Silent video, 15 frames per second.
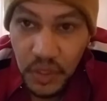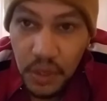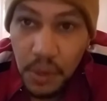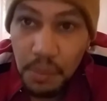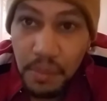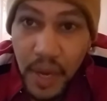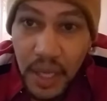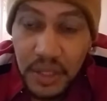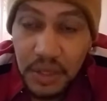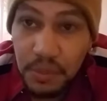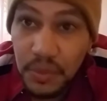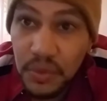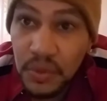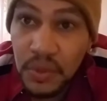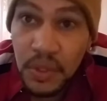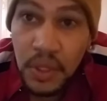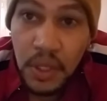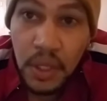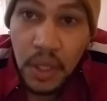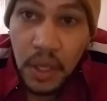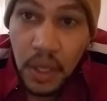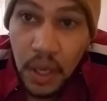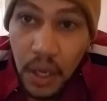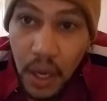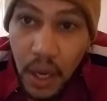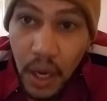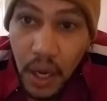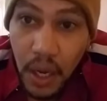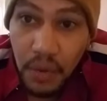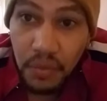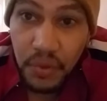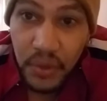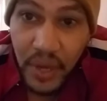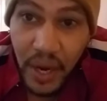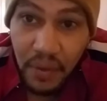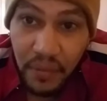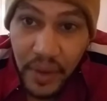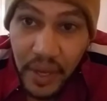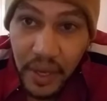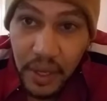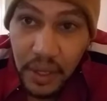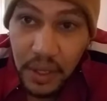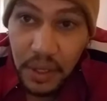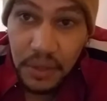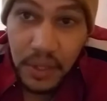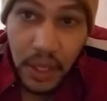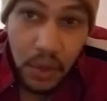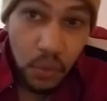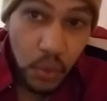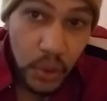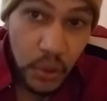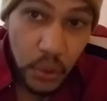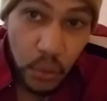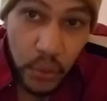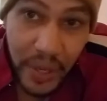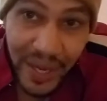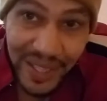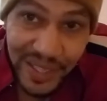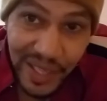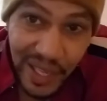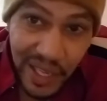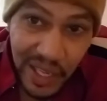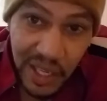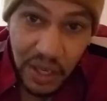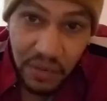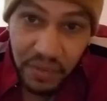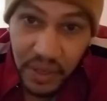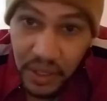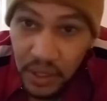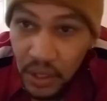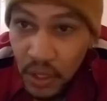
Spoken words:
maximum if you're not ready, and then when you get the hang of it,